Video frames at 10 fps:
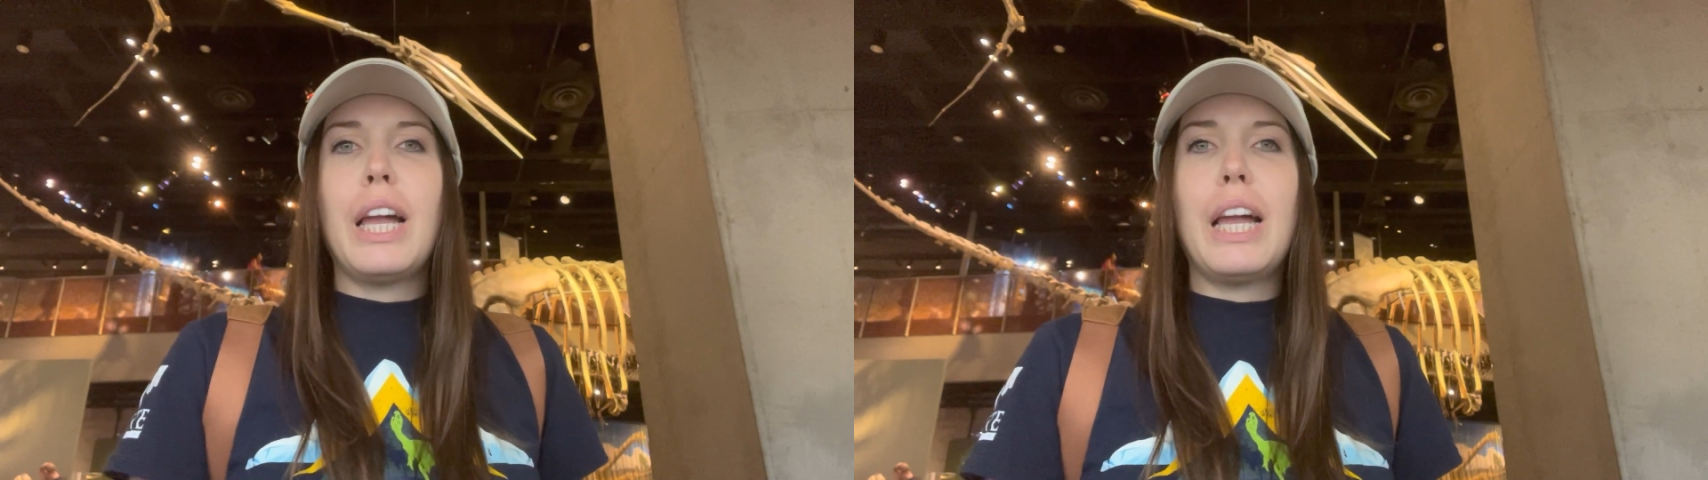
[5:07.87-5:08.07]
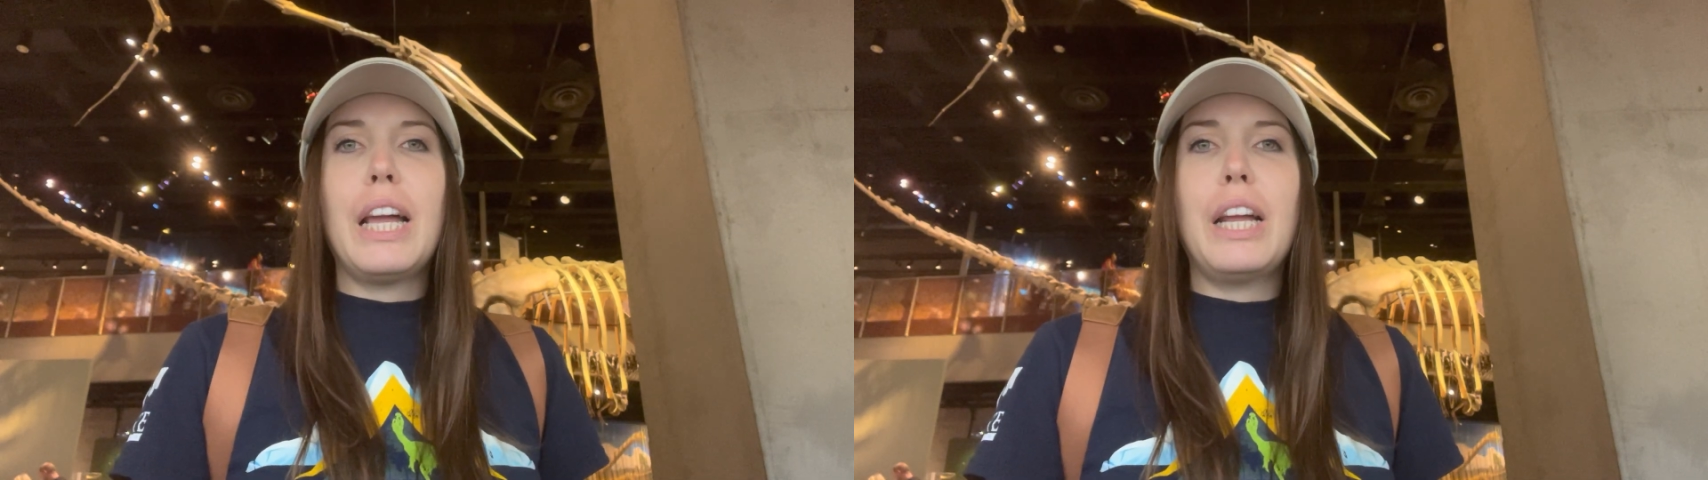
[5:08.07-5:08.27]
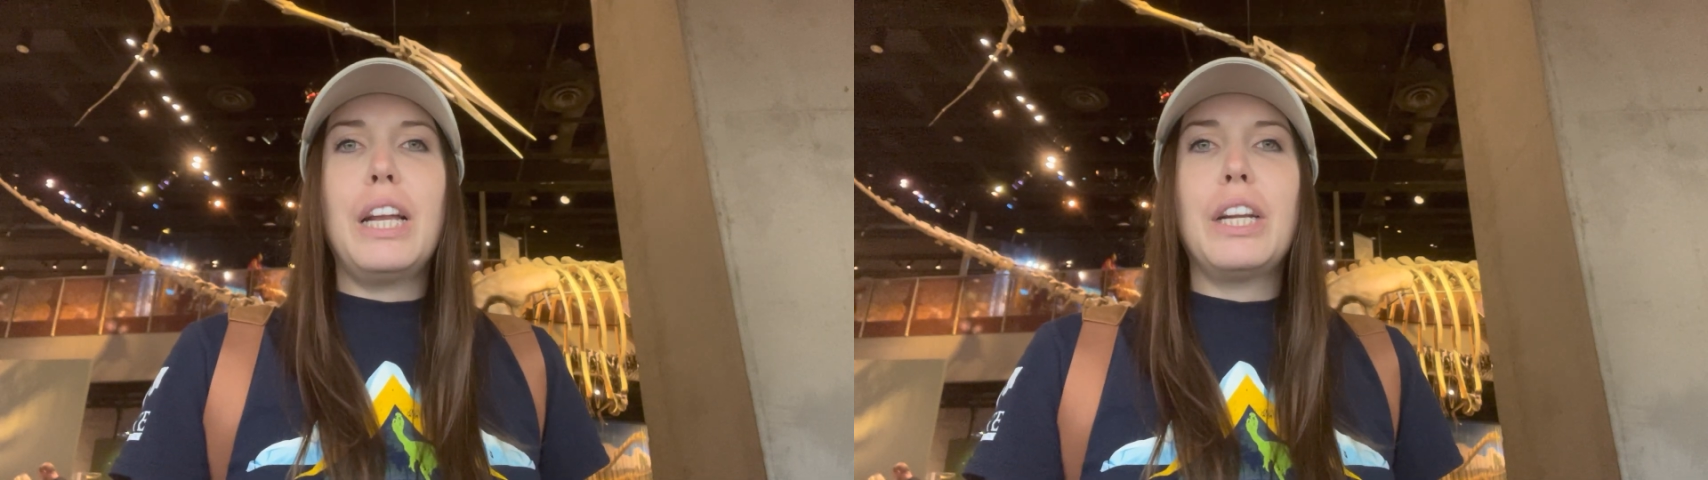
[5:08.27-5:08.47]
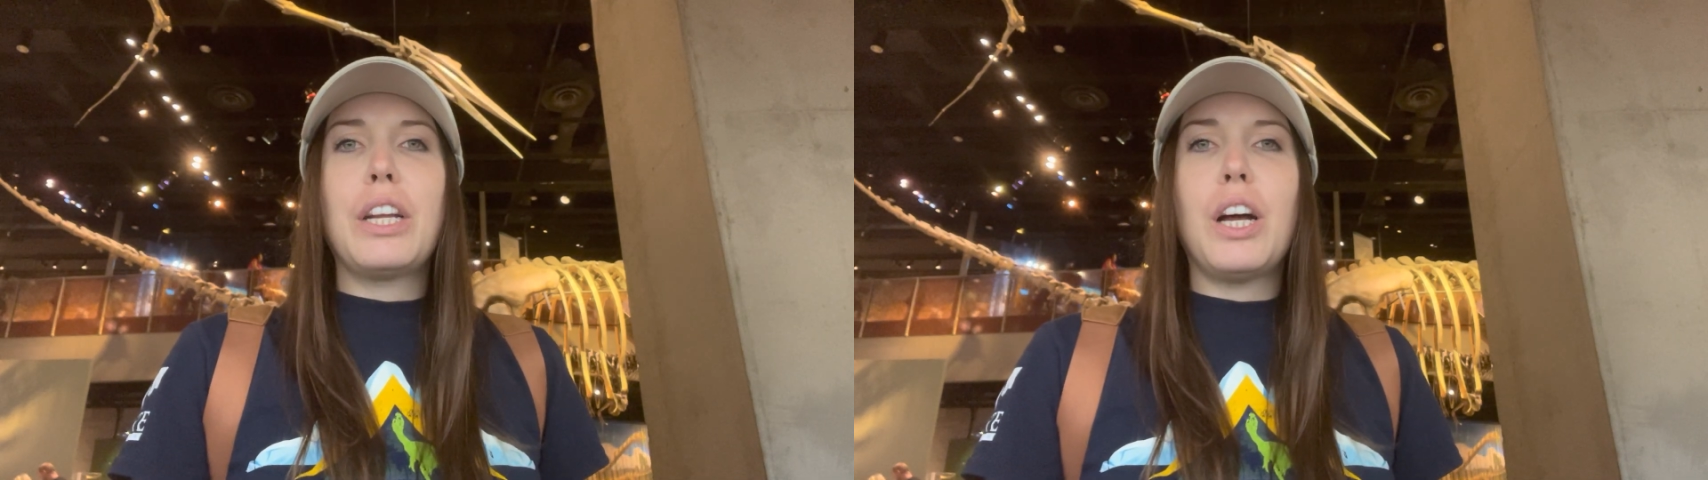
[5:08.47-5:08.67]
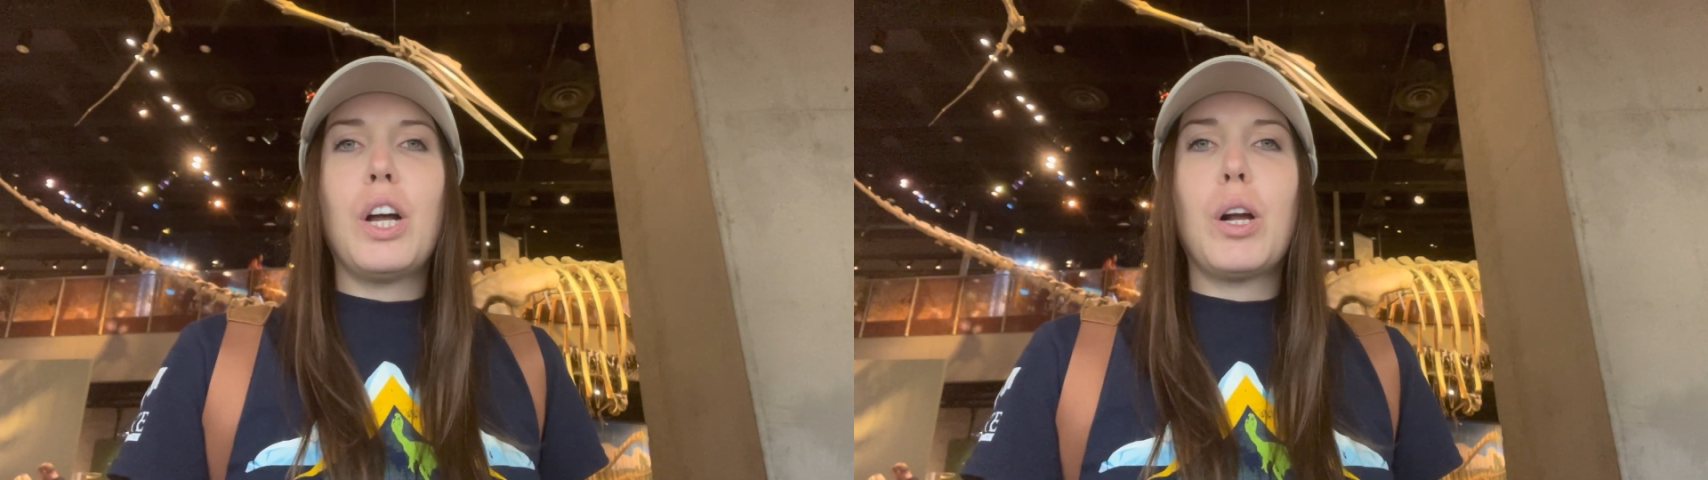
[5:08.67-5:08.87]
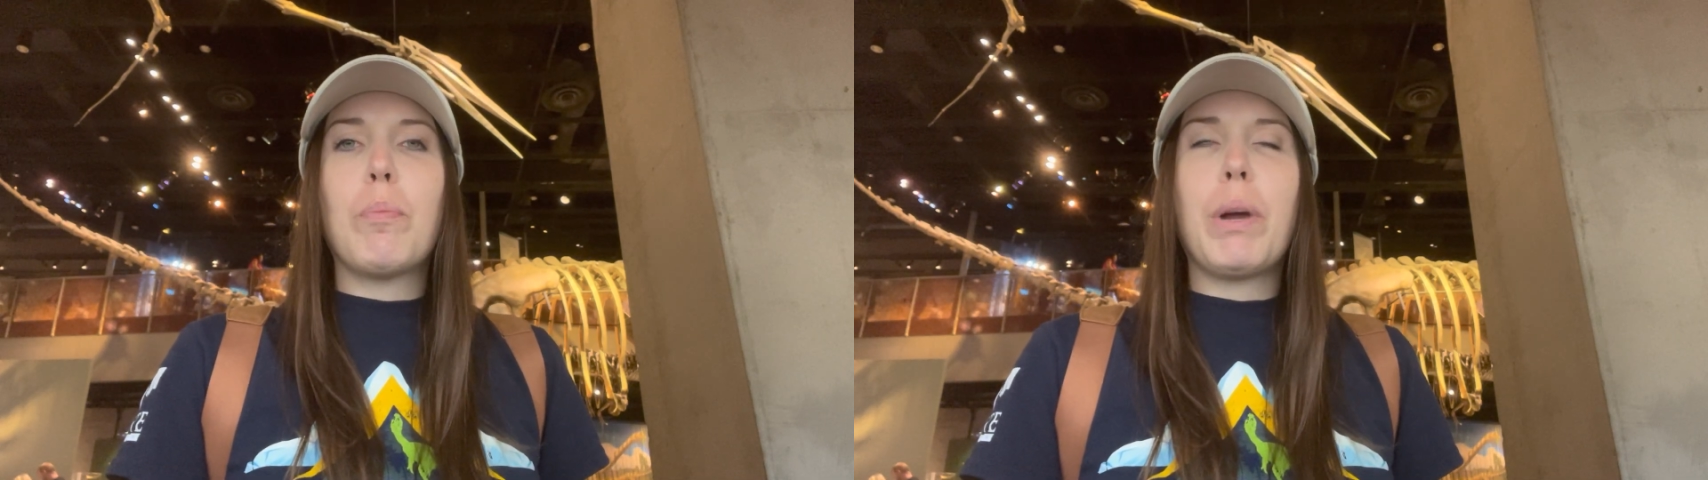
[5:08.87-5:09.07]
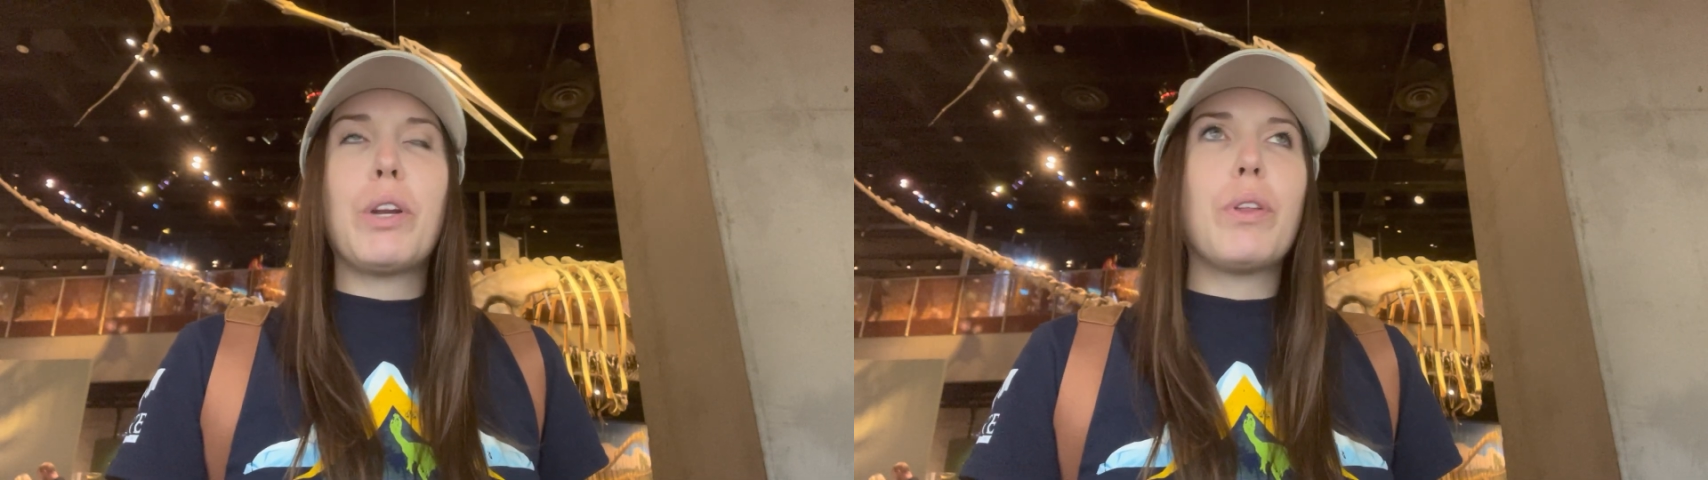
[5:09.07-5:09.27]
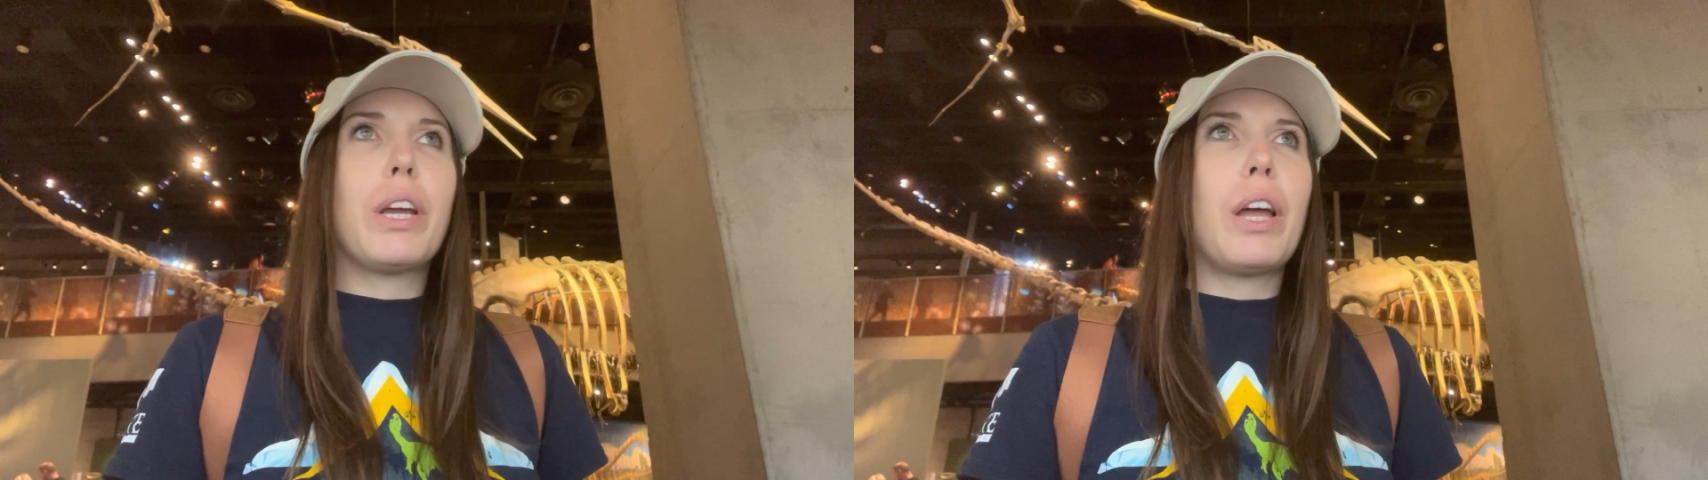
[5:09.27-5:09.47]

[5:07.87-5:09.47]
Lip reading: And I know like